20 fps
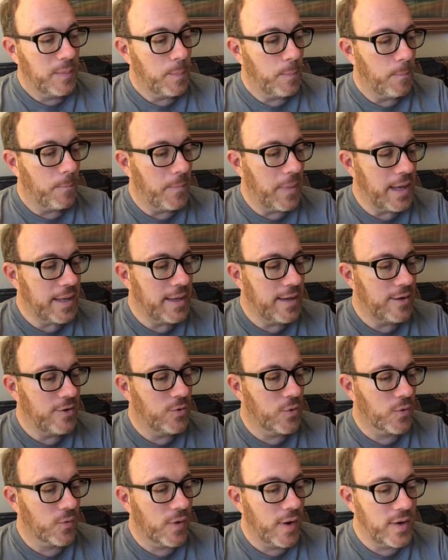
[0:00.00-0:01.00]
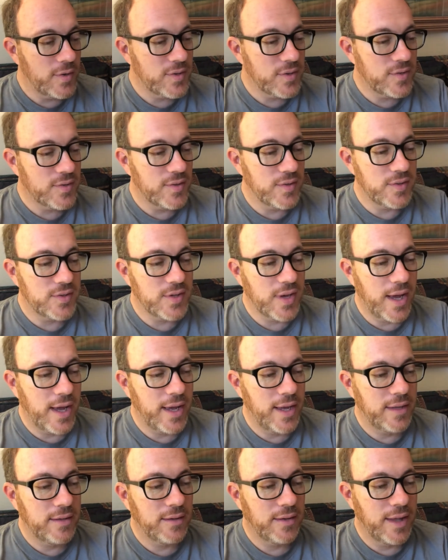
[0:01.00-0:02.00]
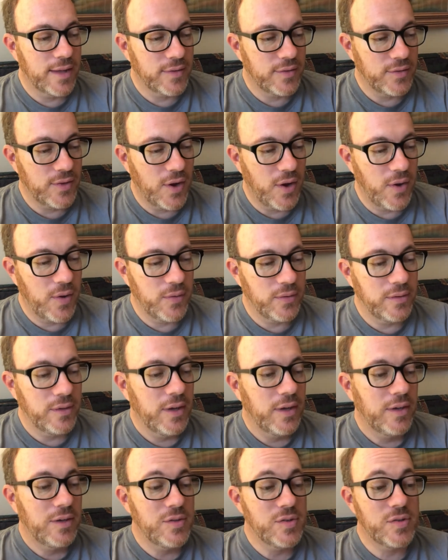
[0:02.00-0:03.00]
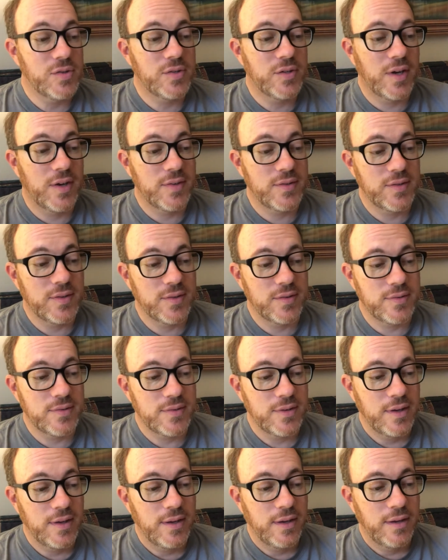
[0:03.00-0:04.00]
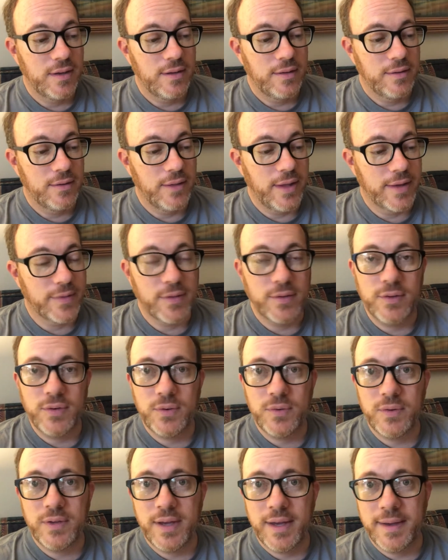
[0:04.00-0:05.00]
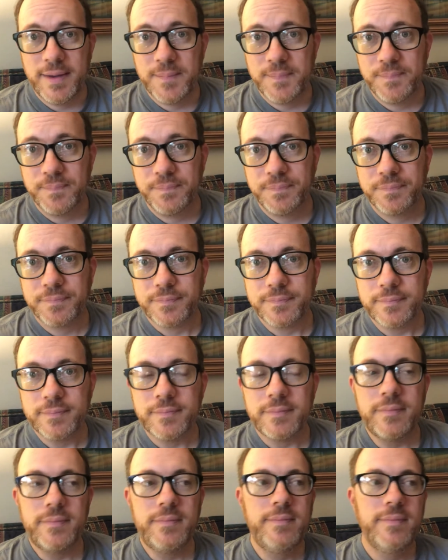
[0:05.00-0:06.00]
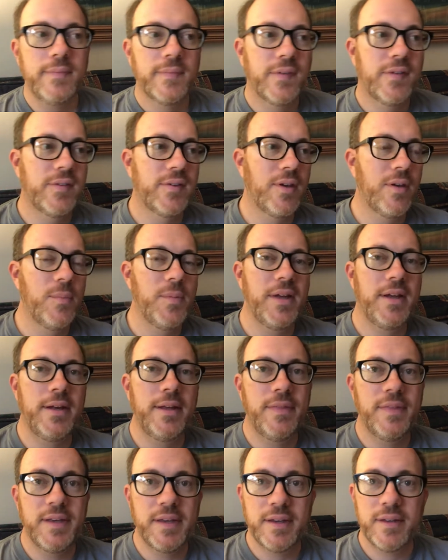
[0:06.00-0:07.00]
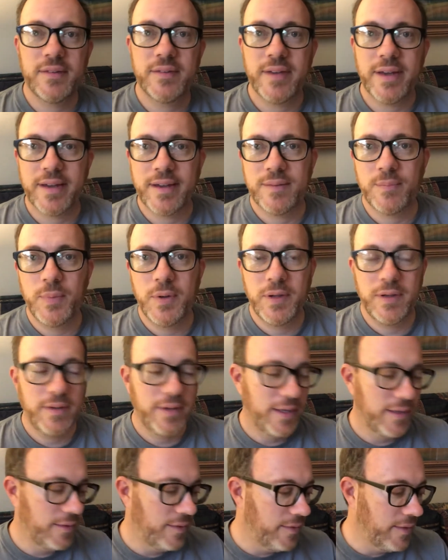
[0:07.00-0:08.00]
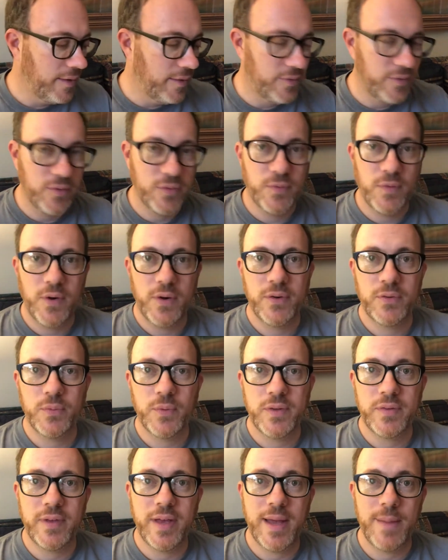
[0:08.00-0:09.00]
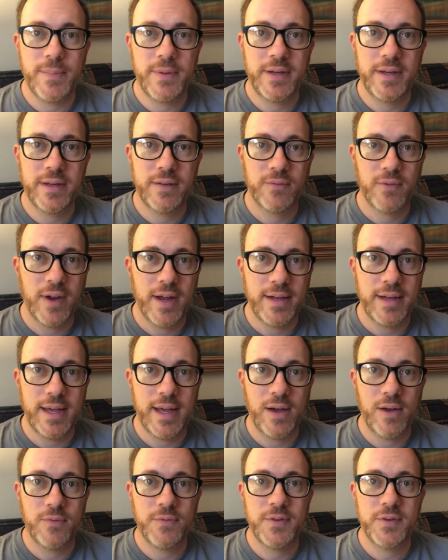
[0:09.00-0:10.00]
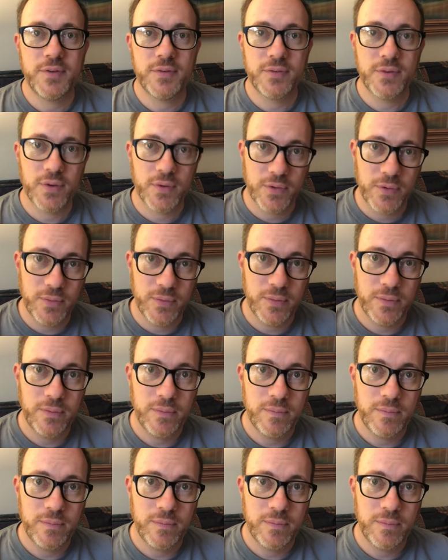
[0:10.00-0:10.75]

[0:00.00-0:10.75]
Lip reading: making your righteousness shine like the dawn, your justice like the noonday. So many things I could put into this as far as what's happening right now if you just turn on,